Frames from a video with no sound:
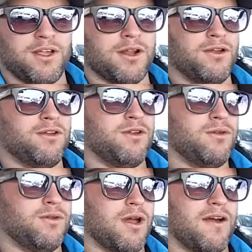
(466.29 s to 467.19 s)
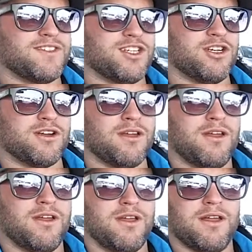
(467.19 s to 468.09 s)
You know, you obviously took
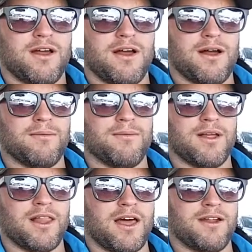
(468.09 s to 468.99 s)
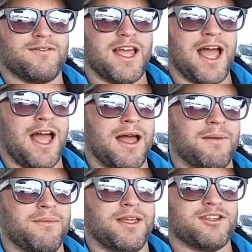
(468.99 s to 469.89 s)
a lot of
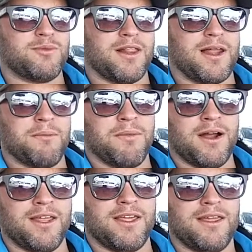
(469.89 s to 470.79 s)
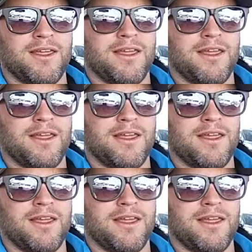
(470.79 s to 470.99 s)
time and spent a lot of money